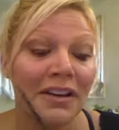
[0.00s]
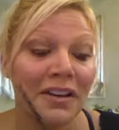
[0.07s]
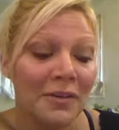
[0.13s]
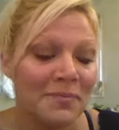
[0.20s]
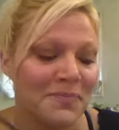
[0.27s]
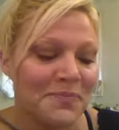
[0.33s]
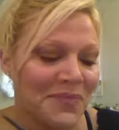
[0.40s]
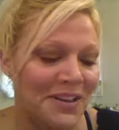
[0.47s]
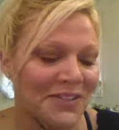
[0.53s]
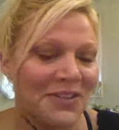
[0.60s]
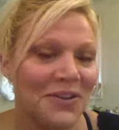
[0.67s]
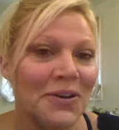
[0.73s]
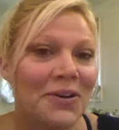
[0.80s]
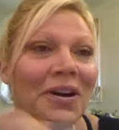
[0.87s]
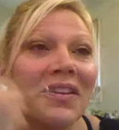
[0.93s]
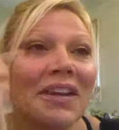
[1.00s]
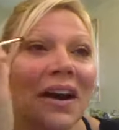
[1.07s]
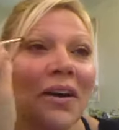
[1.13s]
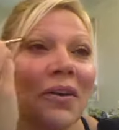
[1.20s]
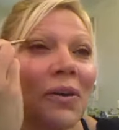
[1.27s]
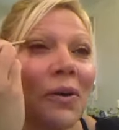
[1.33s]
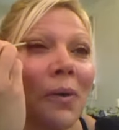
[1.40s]
am. So the
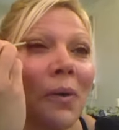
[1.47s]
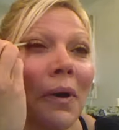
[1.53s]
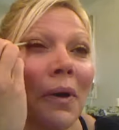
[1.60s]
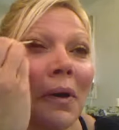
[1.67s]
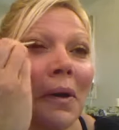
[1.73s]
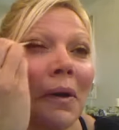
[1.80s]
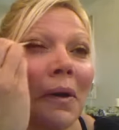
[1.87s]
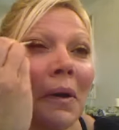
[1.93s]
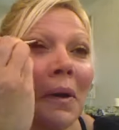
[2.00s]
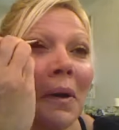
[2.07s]
outer corner,